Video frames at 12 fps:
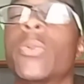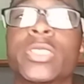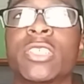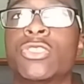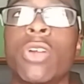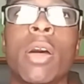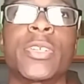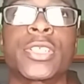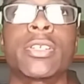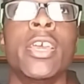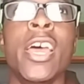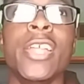There was a drama,
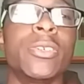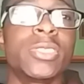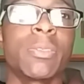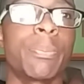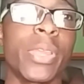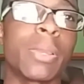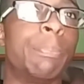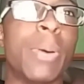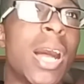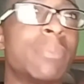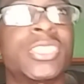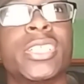there was a big
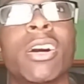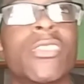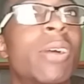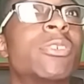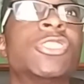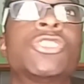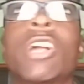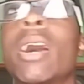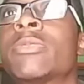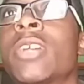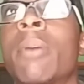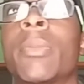bombshell that was
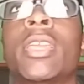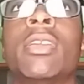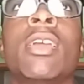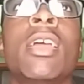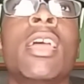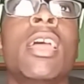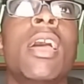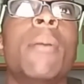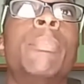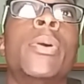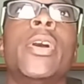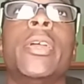dropped on me,
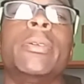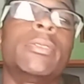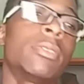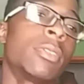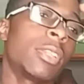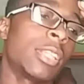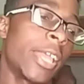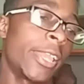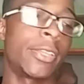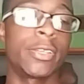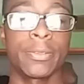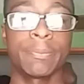but, like,